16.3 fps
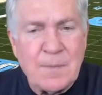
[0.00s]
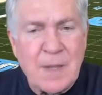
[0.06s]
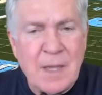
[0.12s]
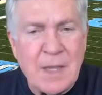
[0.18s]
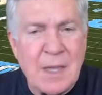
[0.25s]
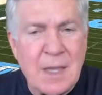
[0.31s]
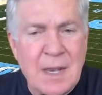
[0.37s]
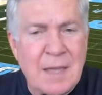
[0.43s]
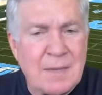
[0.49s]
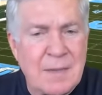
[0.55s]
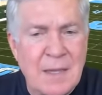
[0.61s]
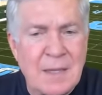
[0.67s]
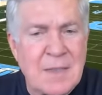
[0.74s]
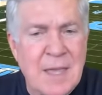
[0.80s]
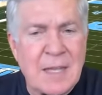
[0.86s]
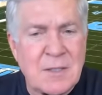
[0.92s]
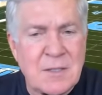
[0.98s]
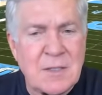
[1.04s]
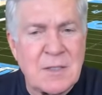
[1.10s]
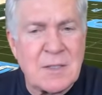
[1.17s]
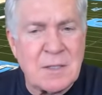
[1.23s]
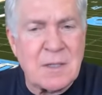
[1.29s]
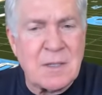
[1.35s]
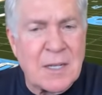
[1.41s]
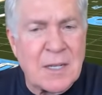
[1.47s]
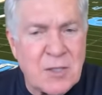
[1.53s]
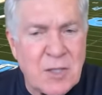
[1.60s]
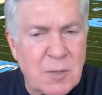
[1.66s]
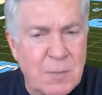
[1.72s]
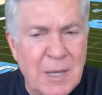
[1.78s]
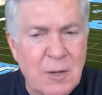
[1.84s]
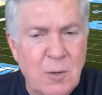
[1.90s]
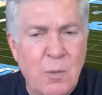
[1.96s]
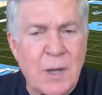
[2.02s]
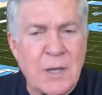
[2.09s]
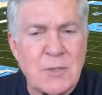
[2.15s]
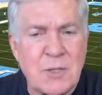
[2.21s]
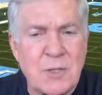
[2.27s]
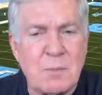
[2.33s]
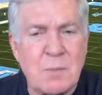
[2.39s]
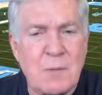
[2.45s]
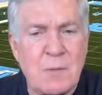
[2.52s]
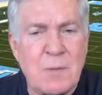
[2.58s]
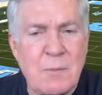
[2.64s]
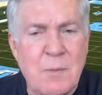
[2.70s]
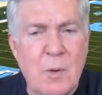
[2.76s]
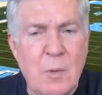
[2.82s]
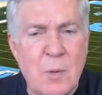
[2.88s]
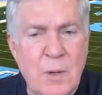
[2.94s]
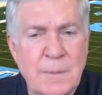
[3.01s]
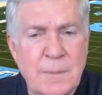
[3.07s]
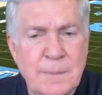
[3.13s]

And, and I think that's that's the big question moving forward.